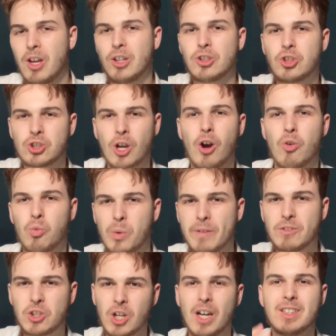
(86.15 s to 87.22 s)
So
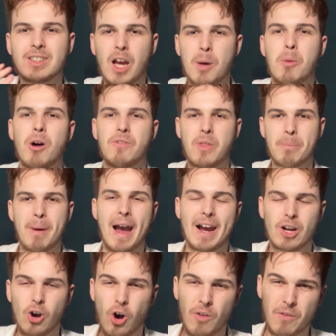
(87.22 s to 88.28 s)
we've just come off the
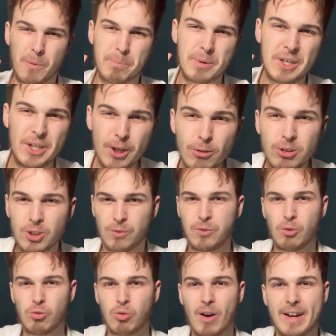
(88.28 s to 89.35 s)
back of a
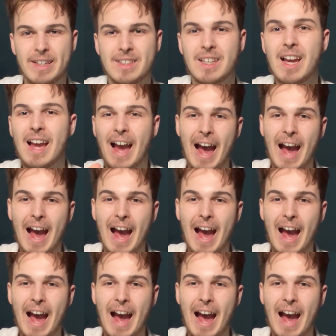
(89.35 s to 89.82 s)
beautiful race